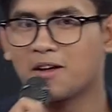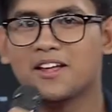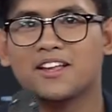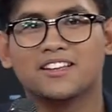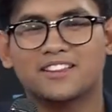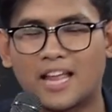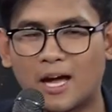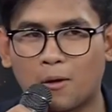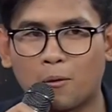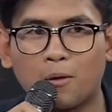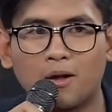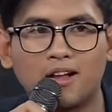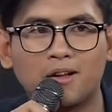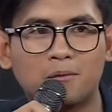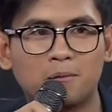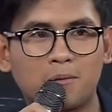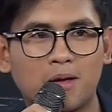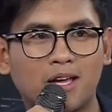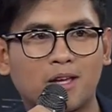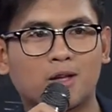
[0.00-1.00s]
That
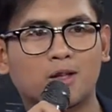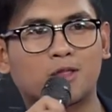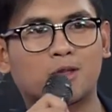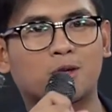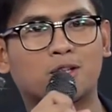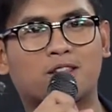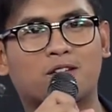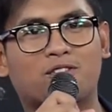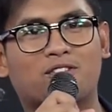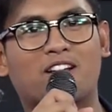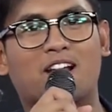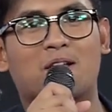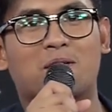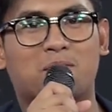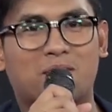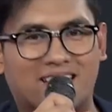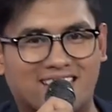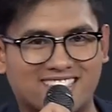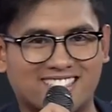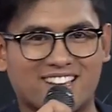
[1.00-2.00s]
will make you through the
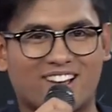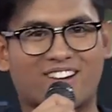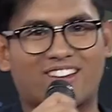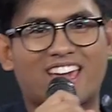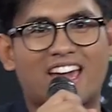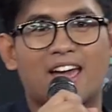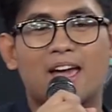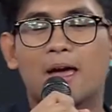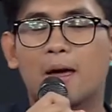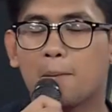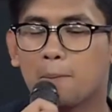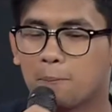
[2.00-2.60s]
Philippines. Okay.